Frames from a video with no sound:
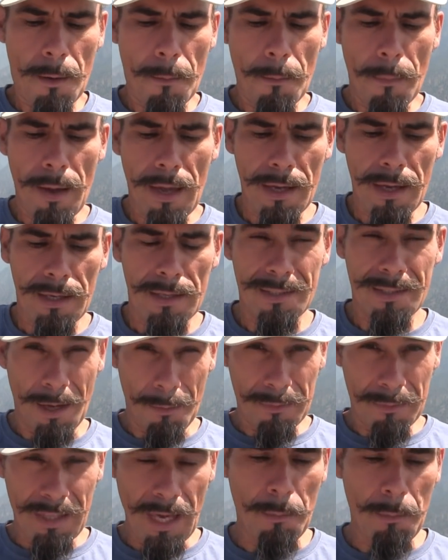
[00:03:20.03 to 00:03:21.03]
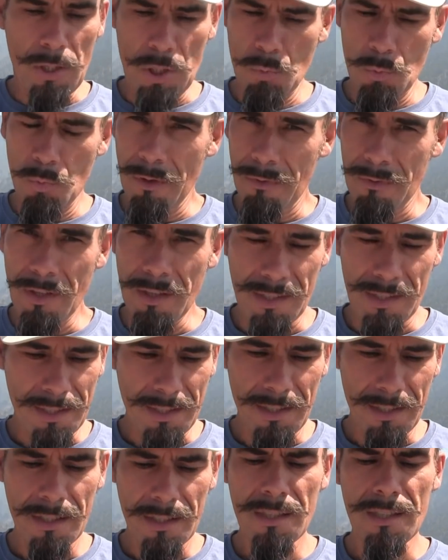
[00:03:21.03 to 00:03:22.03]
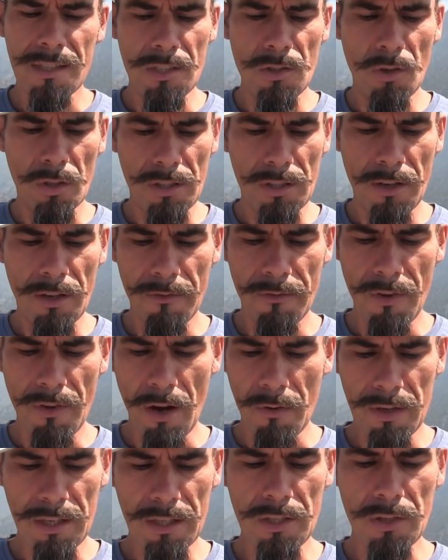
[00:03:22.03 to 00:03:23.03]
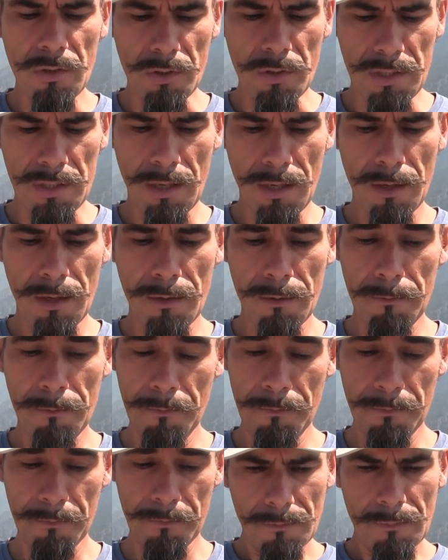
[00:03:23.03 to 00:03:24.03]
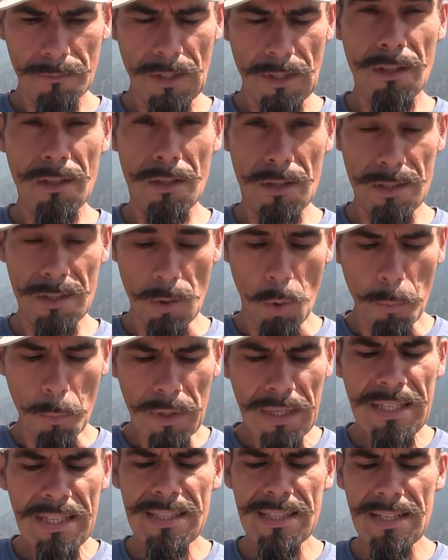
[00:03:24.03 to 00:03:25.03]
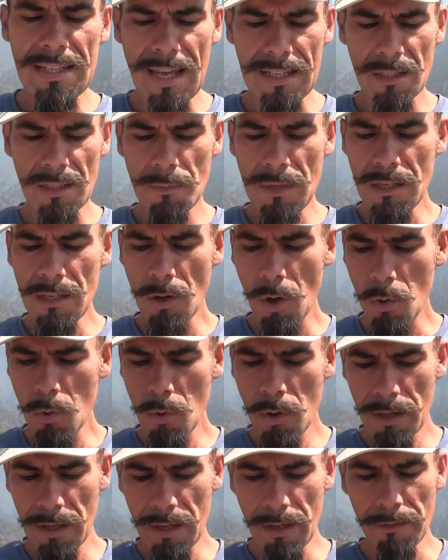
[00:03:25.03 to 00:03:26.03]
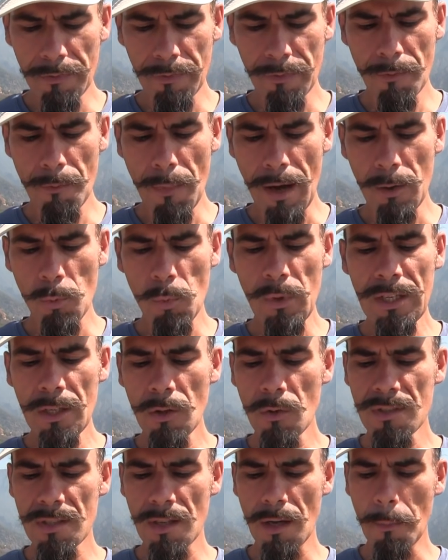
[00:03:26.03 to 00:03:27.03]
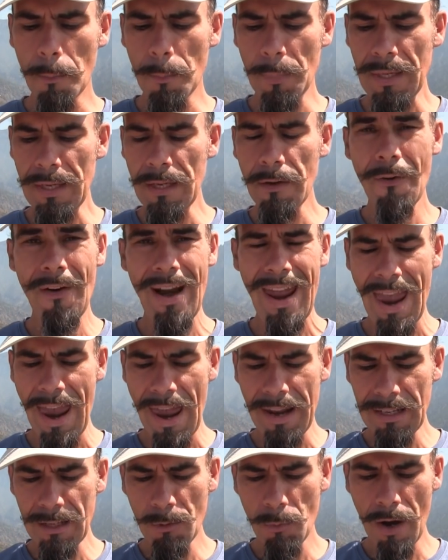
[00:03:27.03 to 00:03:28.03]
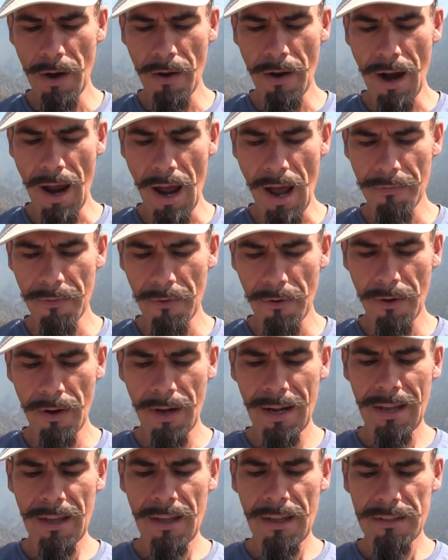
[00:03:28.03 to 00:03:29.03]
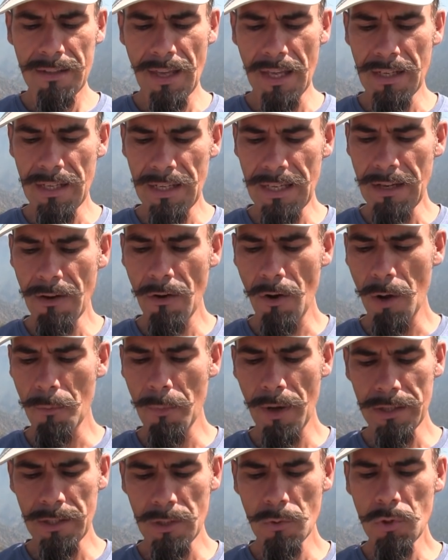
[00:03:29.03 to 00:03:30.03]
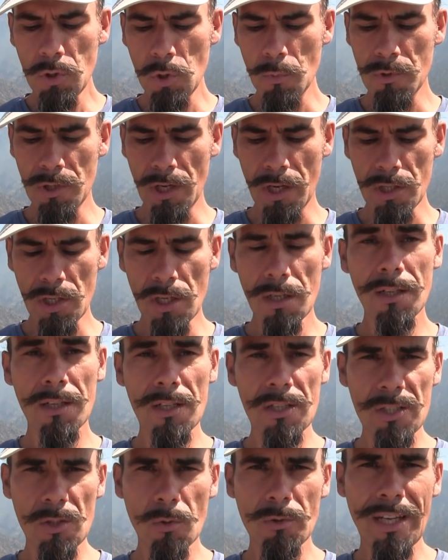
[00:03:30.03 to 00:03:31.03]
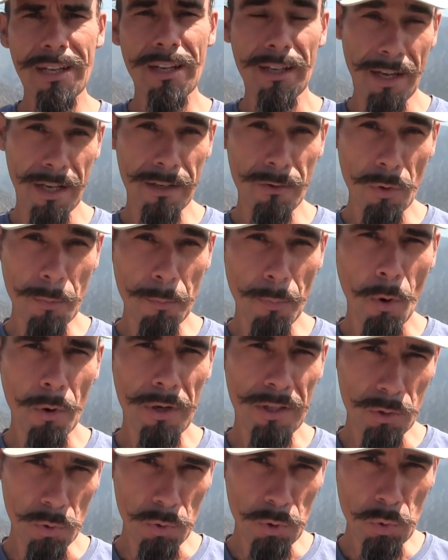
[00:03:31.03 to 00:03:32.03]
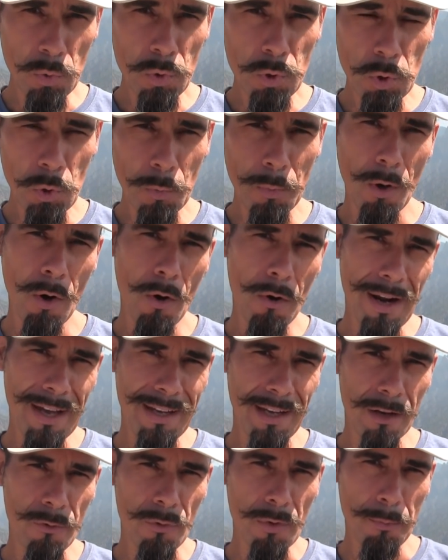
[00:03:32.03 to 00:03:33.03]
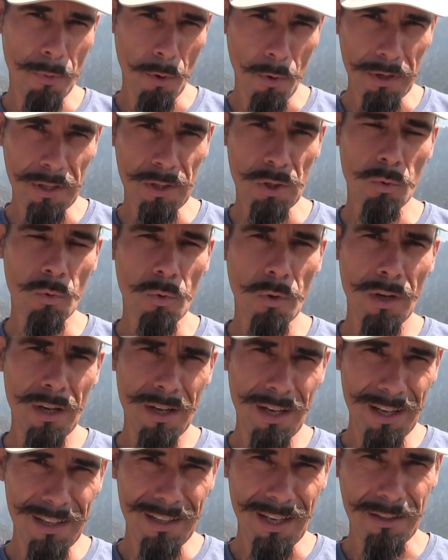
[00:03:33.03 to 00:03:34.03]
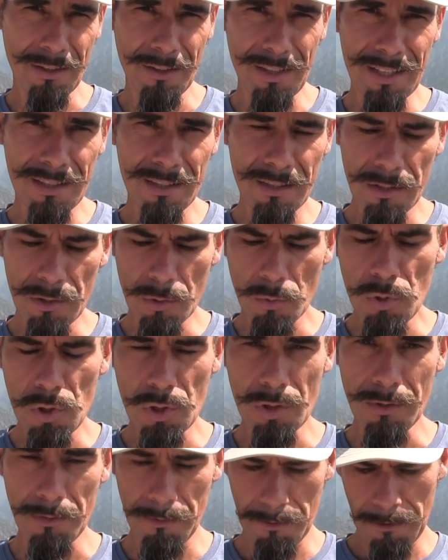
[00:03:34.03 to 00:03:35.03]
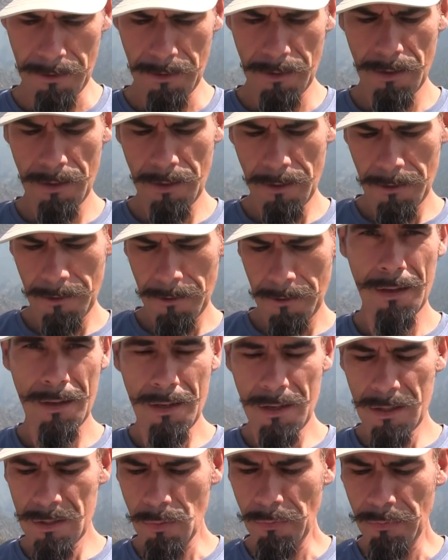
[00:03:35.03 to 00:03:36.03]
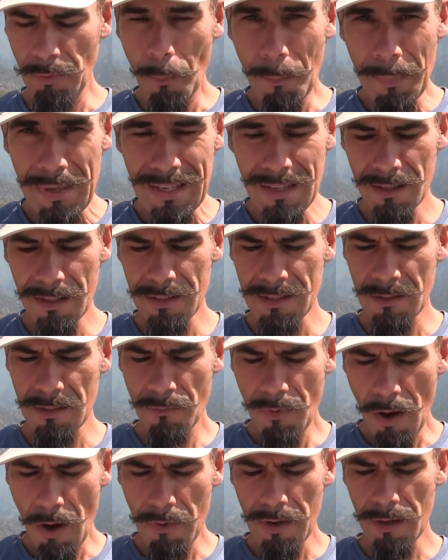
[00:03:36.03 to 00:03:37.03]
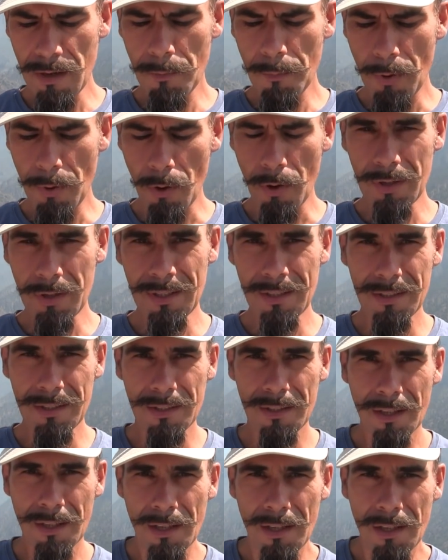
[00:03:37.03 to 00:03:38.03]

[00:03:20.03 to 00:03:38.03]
make some damage with this. This is not very good. So please let me know if my videos appear anywhere other than here on my YouTube channel so that I can report it to YouTube or I can report it to another institution. So for me, it's very important